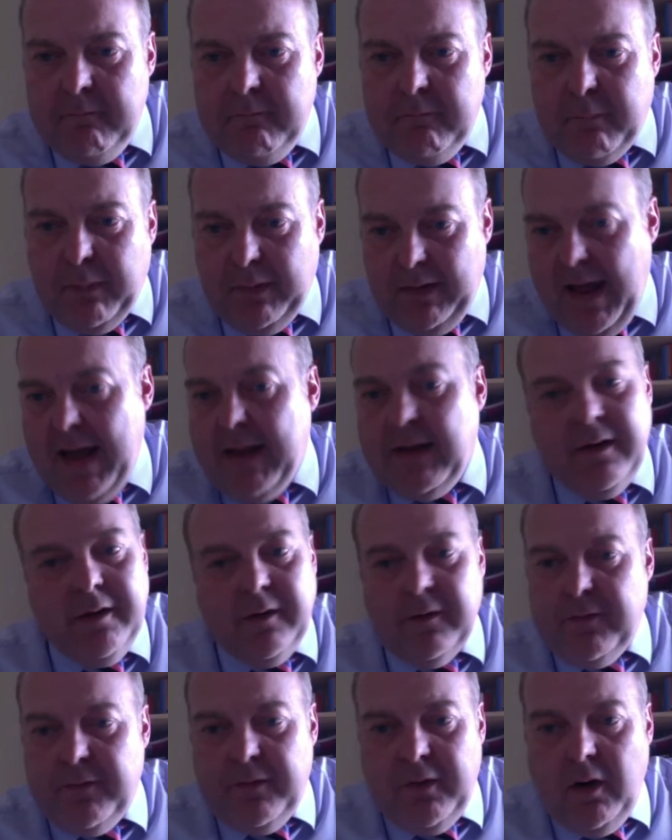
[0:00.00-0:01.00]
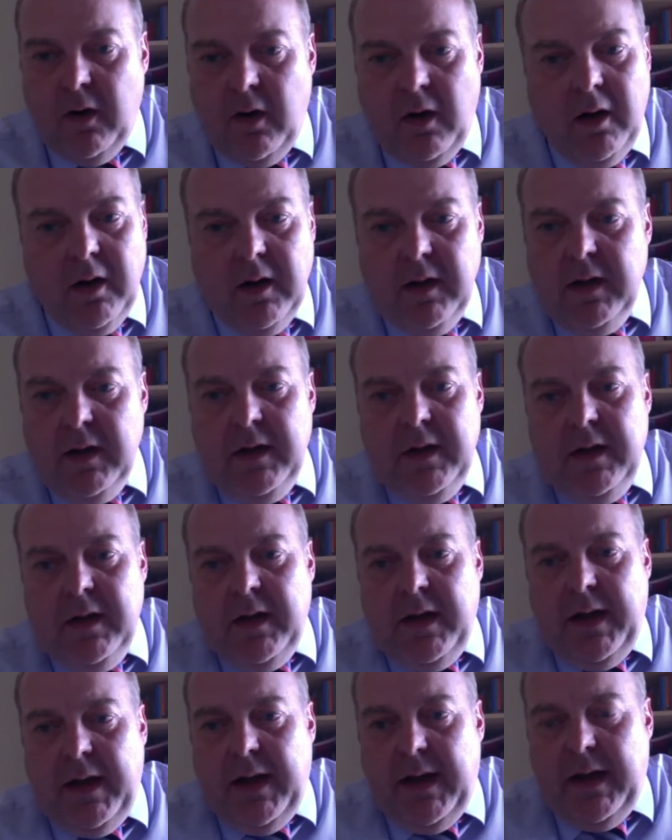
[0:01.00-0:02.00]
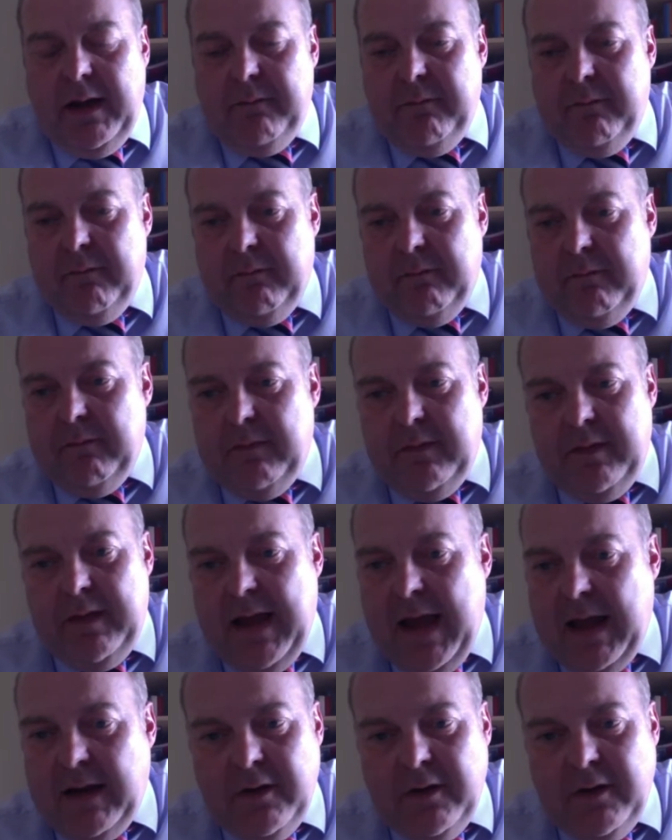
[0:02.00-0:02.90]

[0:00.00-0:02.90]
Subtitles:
planned for the